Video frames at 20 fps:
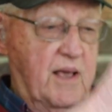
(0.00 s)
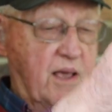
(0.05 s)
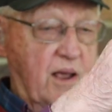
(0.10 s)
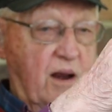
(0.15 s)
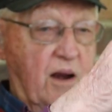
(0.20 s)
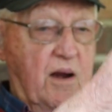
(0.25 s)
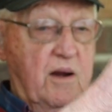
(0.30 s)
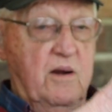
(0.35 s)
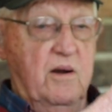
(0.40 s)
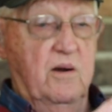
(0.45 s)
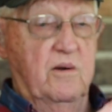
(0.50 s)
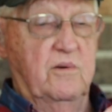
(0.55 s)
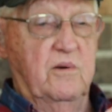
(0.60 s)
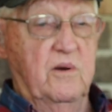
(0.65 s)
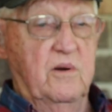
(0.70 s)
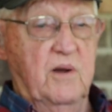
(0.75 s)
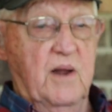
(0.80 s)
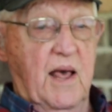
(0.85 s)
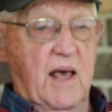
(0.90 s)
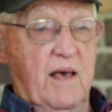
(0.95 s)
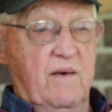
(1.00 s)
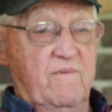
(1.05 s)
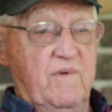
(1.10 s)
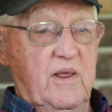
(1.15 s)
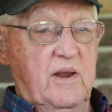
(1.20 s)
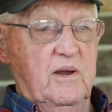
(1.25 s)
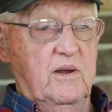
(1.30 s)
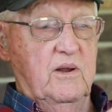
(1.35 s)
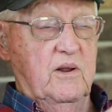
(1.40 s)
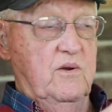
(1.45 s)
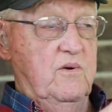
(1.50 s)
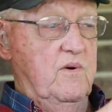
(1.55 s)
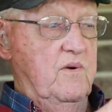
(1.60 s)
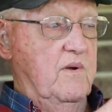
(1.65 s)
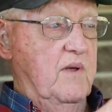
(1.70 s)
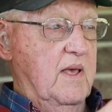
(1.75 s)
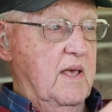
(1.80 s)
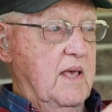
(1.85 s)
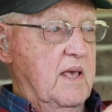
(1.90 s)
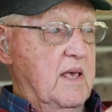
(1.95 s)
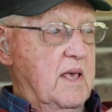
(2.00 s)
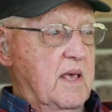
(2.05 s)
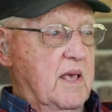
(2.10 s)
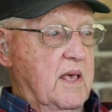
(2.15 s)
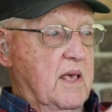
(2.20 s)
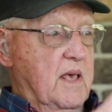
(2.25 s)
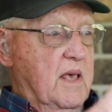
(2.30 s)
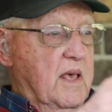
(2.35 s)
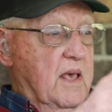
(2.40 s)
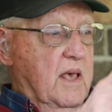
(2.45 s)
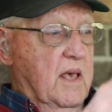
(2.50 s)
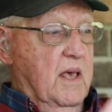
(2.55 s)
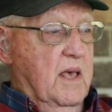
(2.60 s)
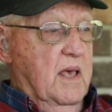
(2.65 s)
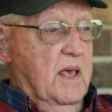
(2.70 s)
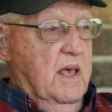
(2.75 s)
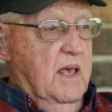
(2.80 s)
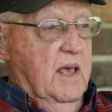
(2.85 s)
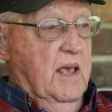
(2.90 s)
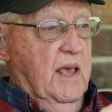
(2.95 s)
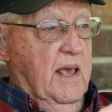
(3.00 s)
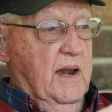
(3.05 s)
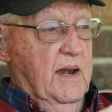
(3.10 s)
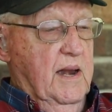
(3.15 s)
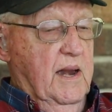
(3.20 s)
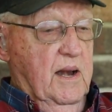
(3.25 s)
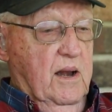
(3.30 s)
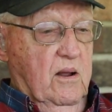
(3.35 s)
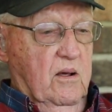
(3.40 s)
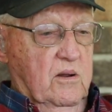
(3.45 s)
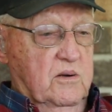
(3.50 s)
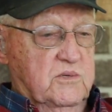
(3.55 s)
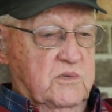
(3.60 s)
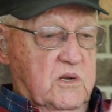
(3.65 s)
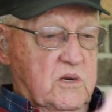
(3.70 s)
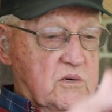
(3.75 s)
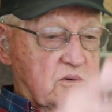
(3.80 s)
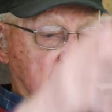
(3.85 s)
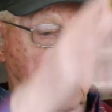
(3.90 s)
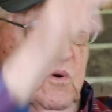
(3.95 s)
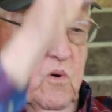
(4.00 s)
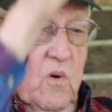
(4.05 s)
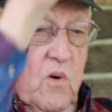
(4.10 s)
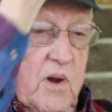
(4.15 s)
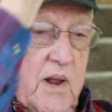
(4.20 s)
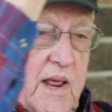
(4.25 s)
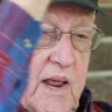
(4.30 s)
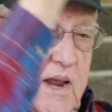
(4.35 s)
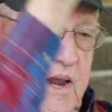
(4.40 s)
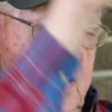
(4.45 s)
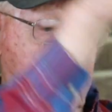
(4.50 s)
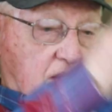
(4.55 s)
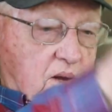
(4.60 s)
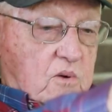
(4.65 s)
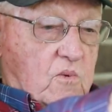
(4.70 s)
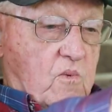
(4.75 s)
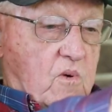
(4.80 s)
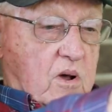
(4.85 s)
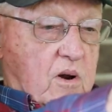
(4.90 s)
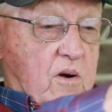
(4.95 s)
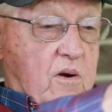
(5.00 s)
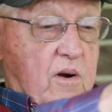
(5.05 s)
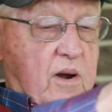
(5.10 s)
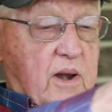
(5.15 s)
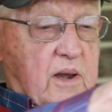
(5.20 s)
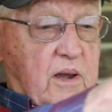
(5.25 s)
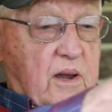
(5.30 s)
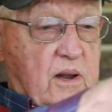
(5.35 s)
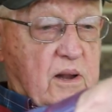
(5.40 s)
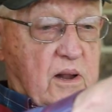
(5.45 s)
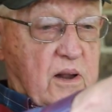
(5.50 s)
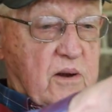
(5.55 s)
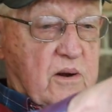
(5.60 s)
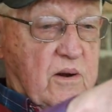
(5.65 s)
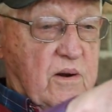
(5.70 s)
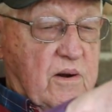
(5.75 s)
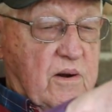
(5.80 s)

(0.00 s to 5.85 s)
carrier to dive into, and he lost control. He hit the water at the